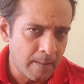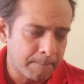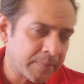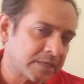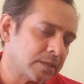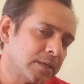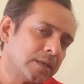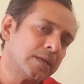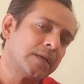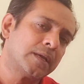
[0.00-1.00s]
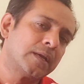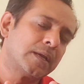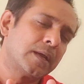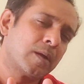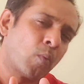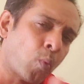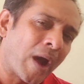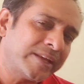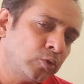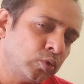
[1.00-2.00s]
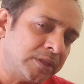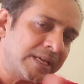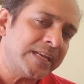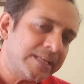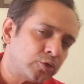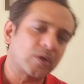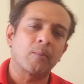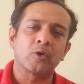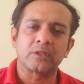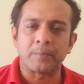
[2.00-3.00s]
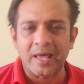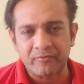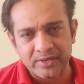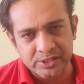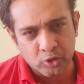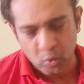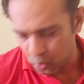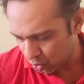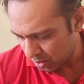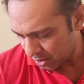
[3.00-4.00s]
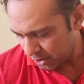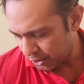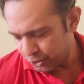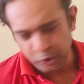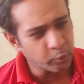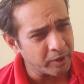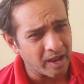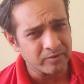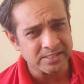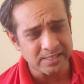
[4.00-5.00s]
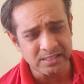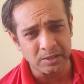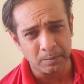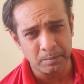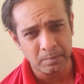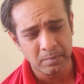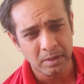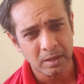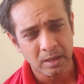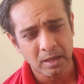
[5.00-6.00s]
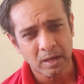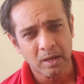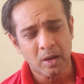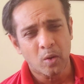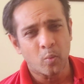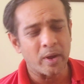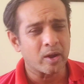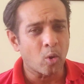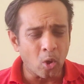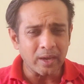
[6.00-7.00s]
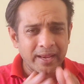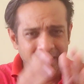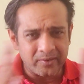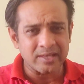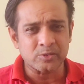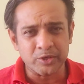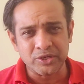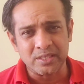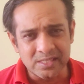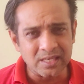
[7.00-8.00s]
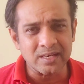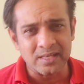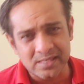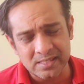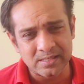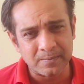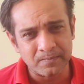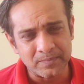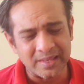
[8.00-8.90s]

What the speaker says: But why do they need to come out of the manifesto? Shouldn't we have a system where all areas which concern us,